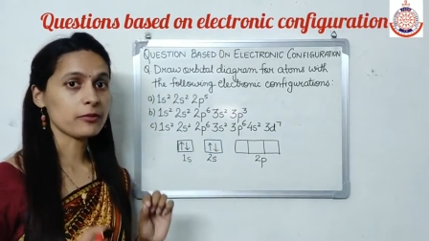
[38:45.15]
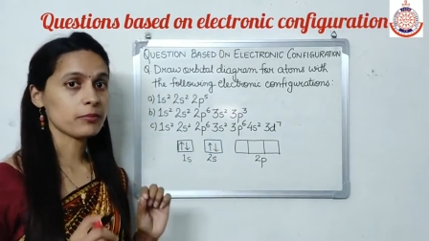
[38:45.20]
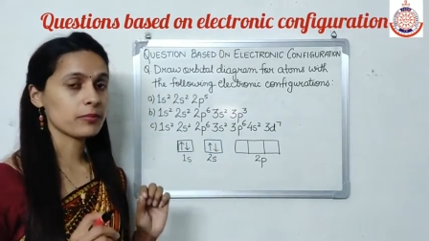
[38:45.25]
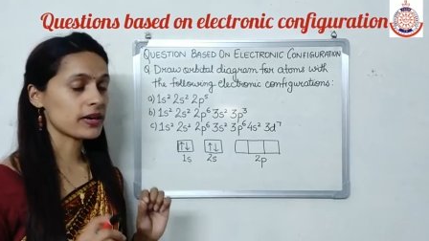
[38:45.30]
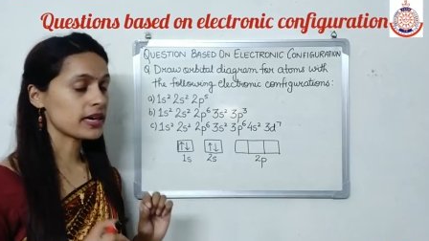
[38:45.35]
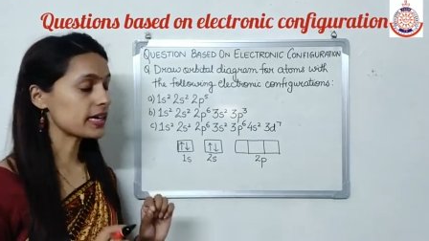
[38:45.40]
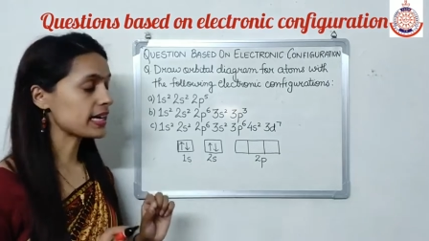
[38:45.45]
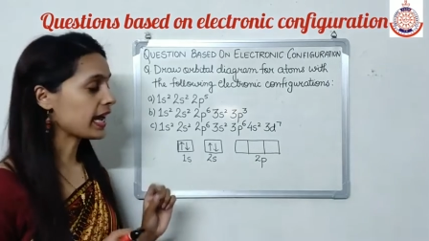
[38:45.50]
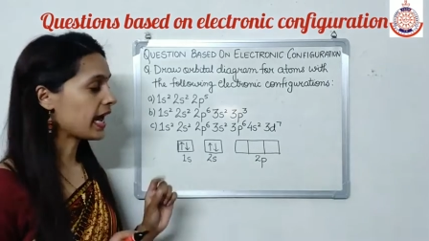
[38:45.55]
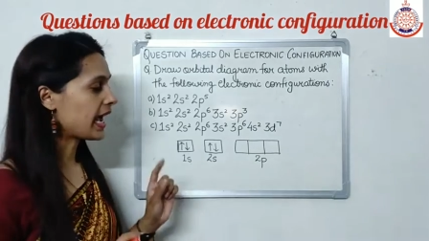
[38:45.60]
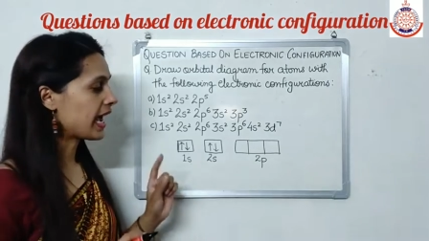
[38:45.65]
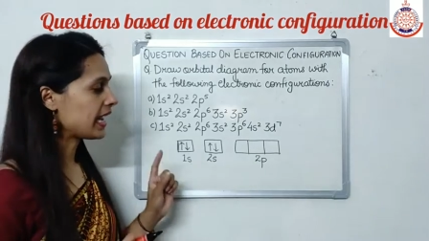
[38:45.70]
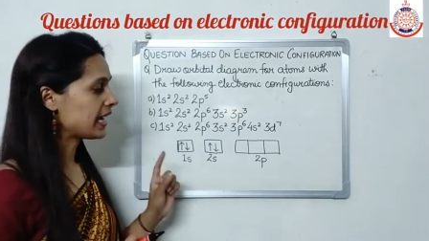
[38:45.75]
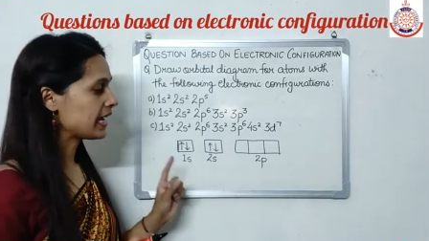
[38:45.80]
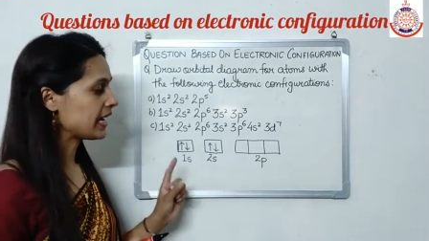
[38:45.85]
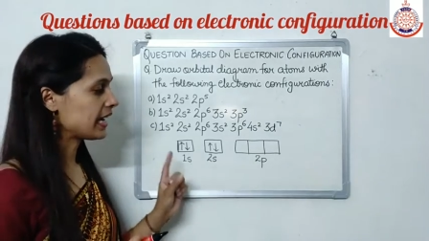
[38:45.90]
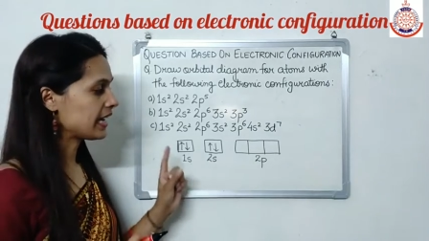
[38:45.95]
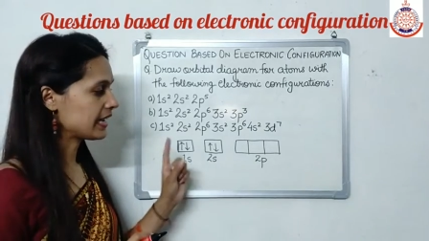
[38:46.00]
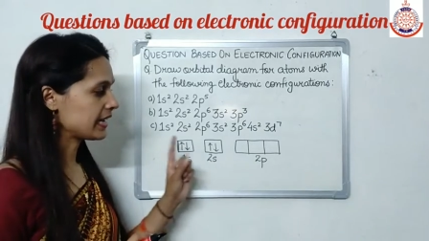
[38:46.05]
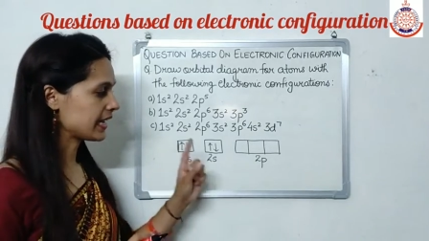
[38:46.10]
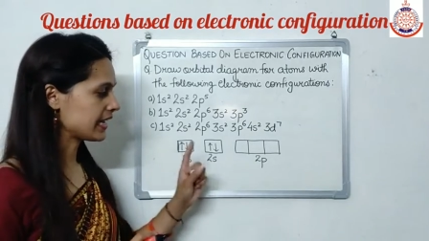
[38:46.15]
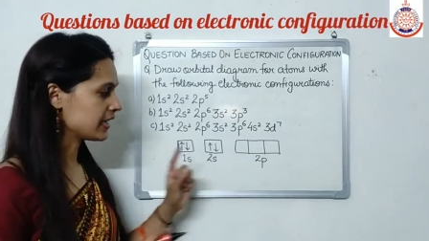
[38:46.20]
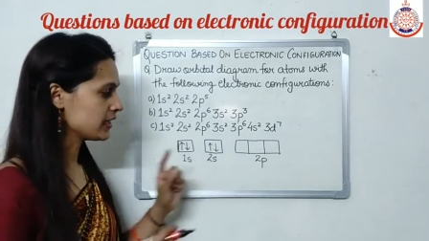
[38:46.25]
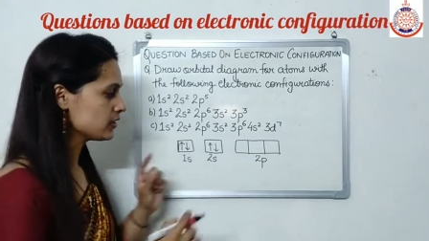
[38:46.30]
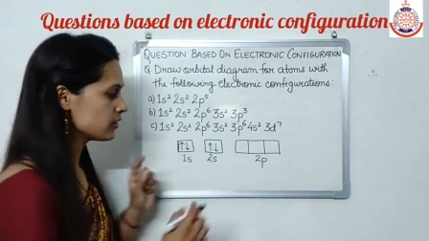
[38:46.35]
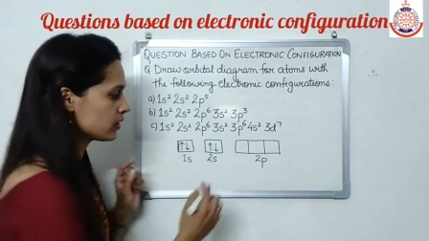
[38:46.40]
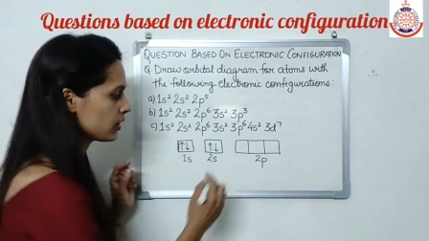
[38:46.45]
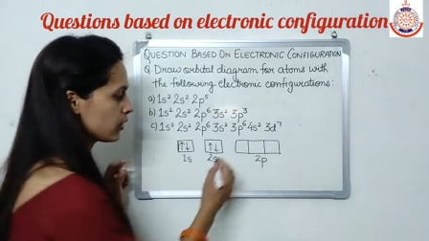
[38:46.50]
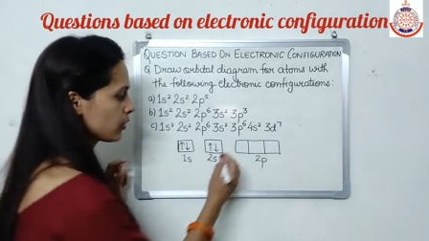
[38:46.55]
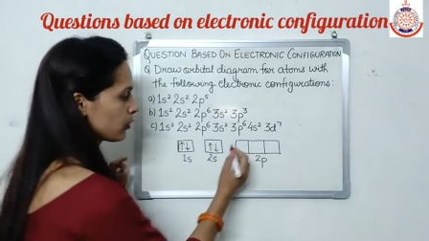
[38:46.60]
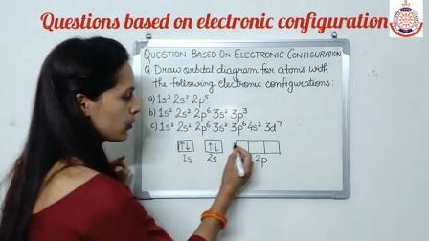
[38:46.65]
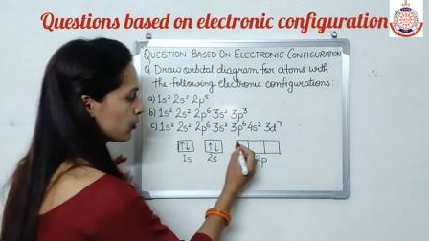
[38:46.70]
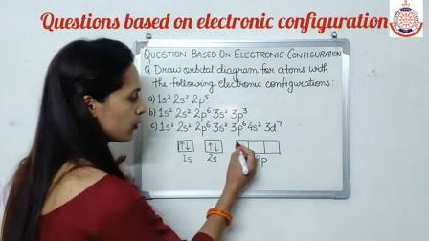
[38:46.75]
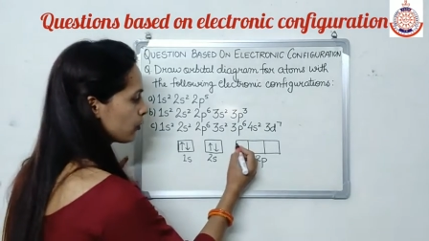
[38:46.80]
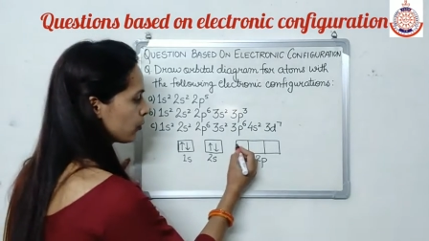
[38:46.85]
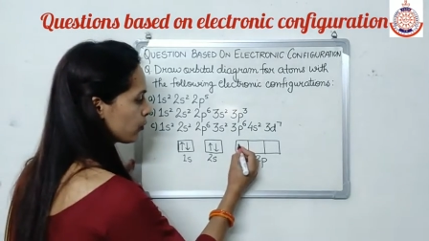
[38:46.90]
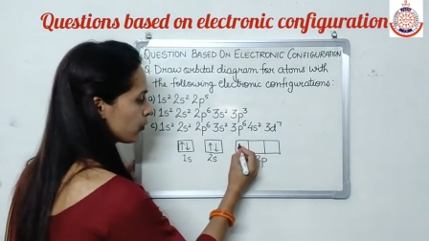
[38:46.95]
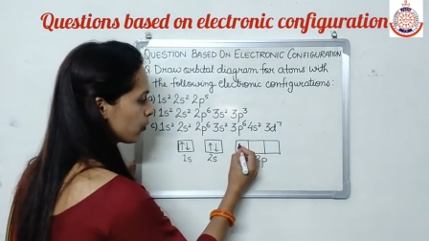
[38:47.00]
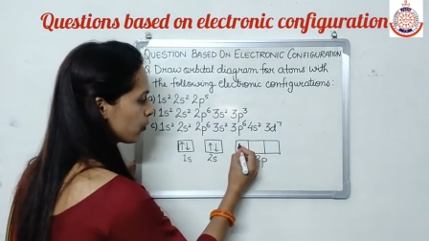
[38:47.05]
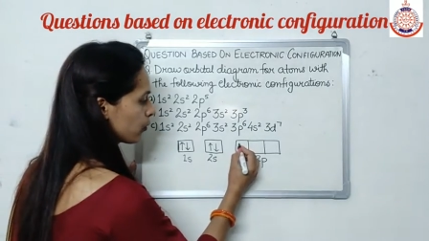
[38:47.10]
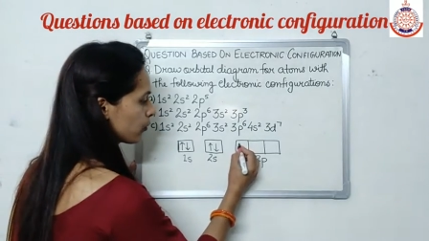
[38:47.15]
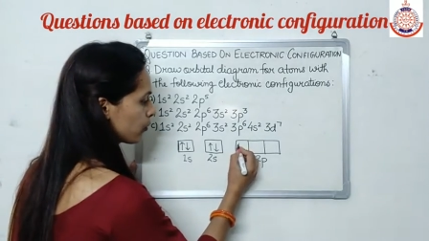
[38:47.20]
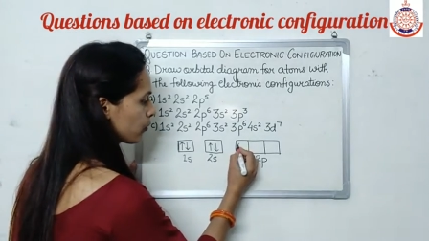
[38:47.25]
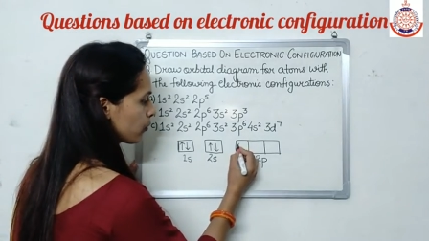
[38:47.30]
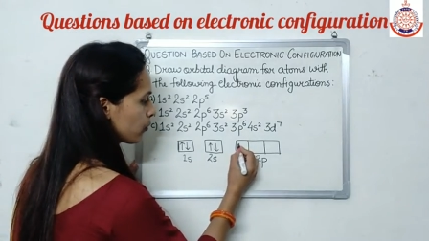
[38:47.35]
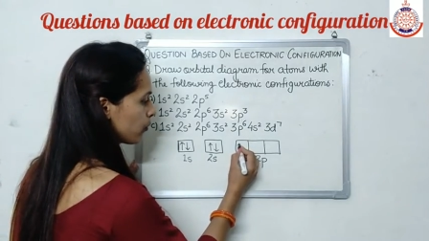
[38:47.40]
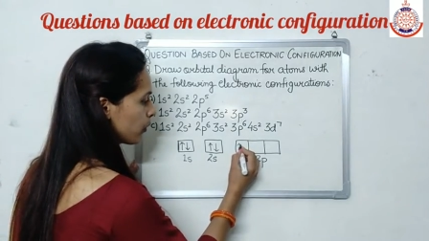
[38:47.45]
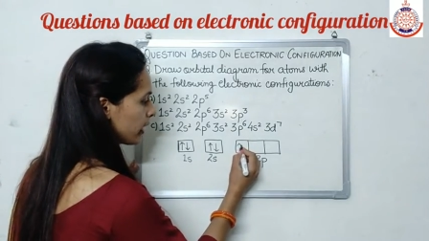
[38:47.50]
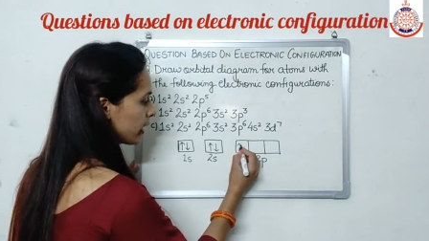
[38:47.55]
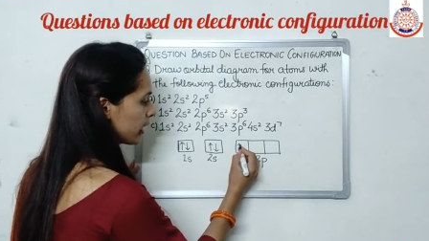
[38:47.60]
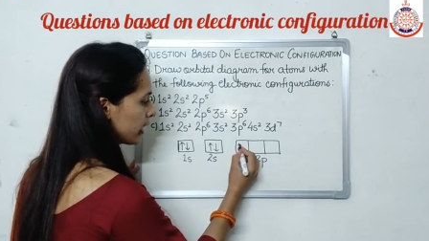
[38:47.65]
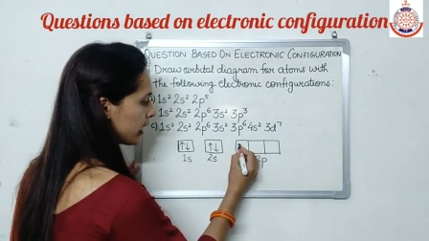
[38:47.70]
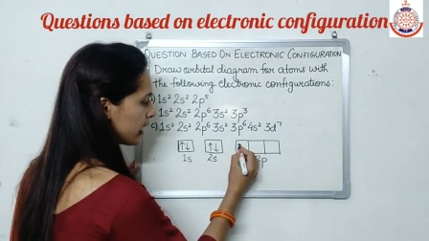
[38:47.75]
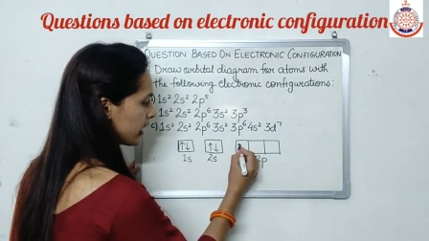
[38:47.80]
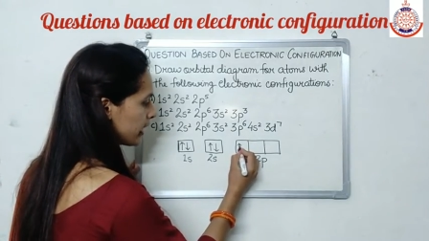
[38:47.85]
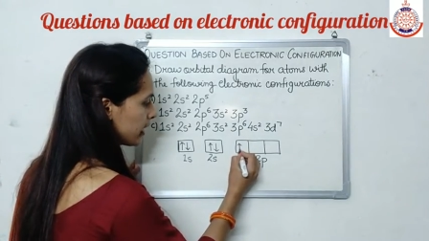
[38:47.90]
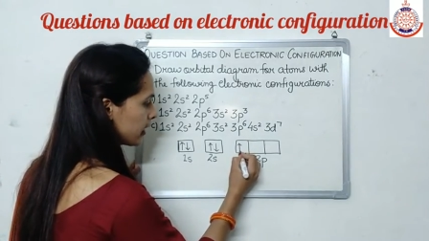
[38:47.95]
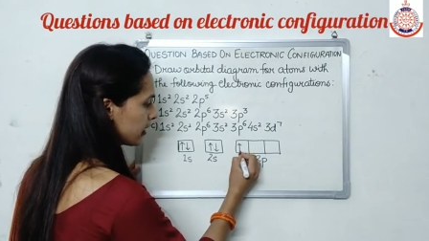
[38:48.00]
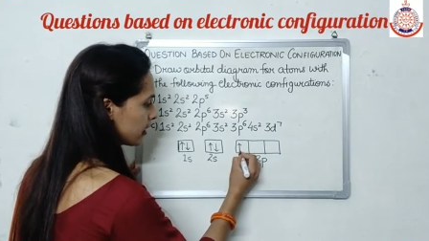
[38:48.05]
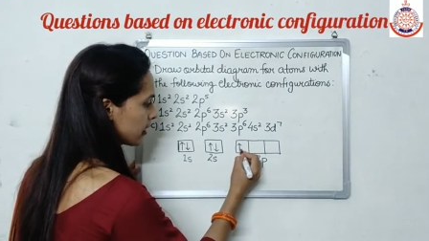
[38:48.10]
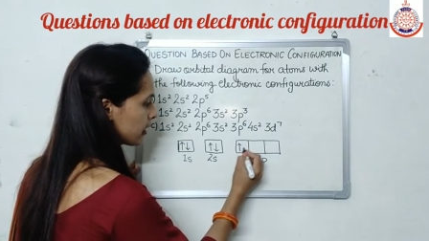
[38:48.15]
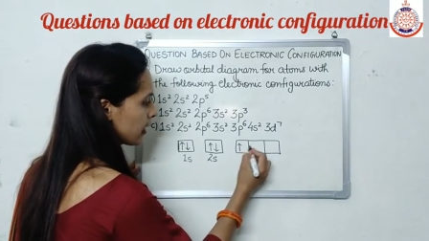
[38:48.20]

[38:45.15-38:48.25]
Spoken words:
but I'll arrange one here,